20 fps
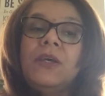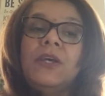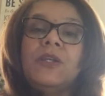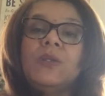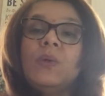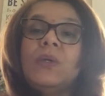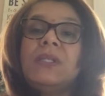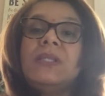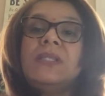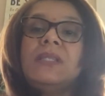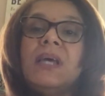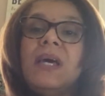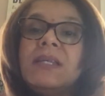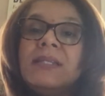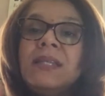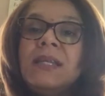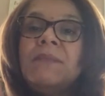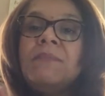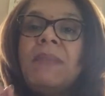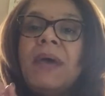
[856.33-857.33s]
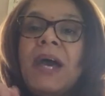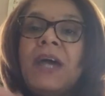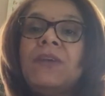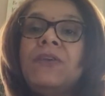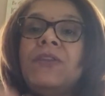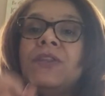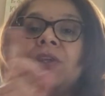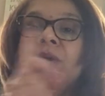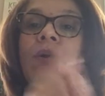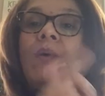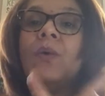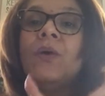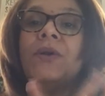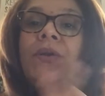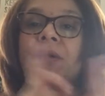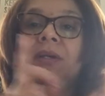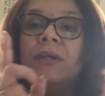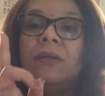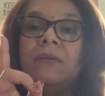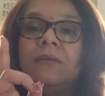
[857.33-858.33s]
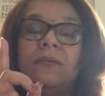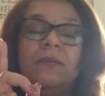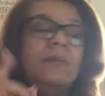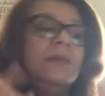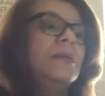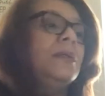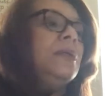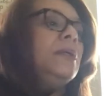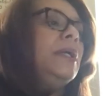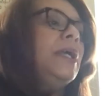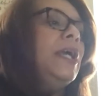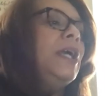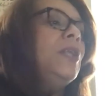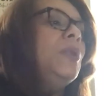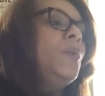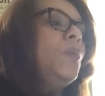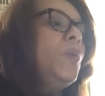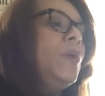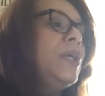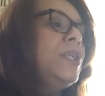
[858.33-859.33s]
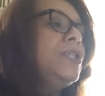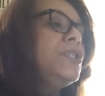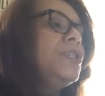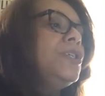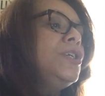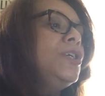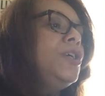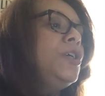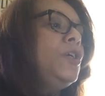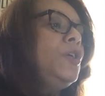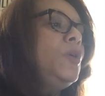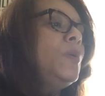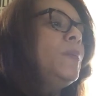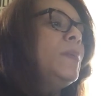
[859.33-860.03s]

So it doesn't matter the order in which you